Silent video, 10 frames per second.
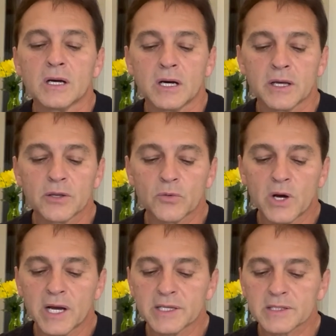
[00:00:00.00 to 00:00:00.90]

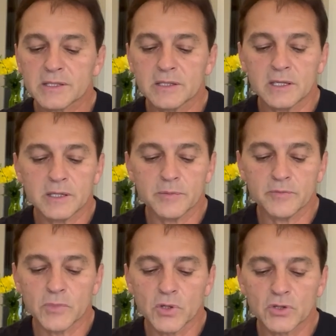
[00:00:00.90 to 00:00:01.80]
Otherwise,
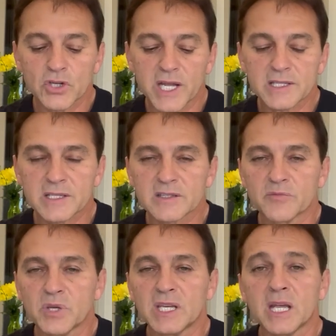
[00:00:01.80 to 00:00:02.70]
your chances
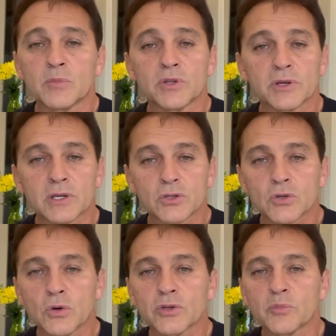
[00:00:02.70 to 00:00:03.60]
of being able to
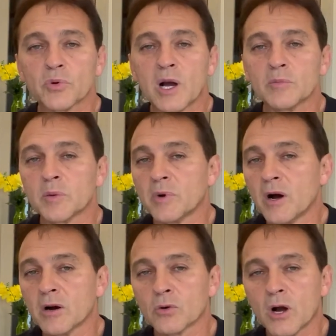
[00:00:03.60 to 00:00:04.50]
control your problem
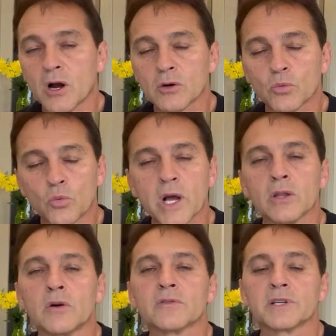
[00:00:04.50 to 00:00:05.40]
are
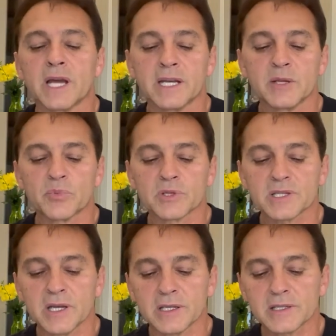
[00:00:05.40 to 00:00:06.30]
well over
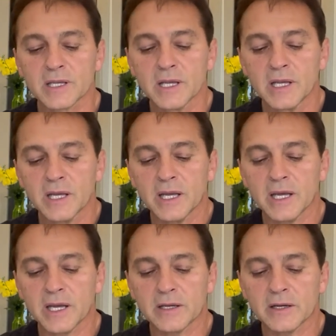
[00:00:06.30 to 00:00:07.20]
90%,
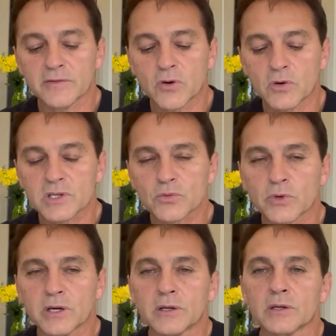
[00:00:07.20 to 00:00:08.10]
And of course,
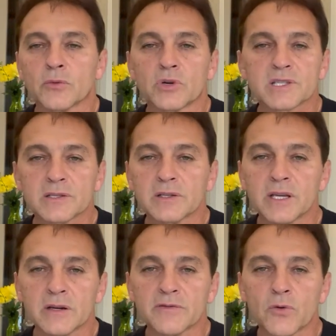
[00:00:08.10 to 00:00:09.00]
we're still
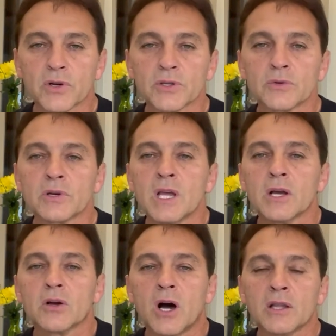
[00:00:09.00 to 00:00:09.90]
here for you. Call